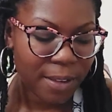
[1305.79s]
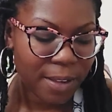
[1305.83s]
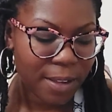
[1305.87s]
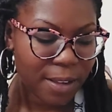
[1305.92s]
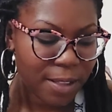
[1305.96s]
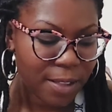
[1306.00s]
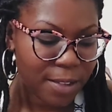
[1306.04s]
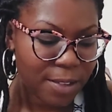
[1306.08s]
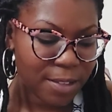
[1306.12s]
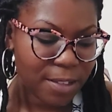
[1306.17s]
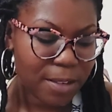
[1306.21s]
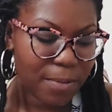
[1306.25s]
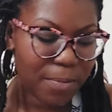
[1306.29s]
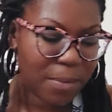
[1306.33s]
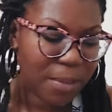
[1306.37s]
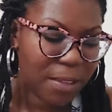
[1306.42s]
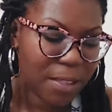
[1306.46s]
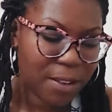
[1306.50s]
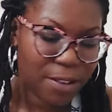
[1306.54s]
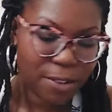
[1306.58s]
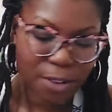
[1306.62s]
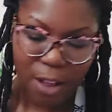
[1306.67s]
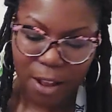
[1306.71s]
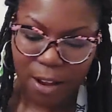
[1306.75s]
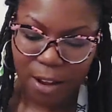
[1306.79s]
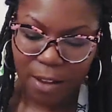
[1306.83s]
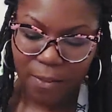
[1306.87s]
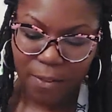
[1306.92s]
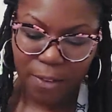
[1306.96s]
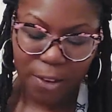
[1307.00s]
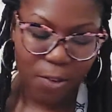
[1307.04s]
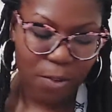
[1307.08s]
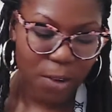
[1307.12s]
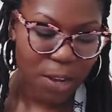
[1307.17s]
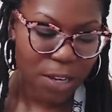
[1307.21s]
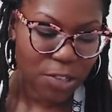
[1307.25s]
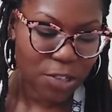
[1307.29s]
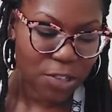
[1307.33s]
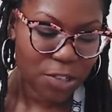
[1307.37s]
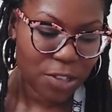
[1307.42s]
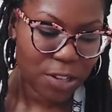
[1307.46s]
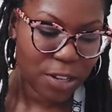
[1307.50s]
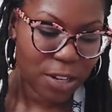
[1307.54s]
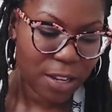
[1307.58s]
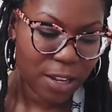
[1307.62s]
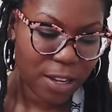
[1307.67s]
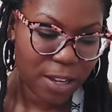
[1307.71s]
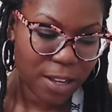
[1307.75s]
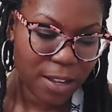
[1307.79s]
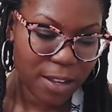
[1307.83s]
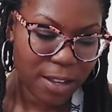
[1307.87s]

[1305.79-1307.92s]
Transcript: There's something they're not even questioning.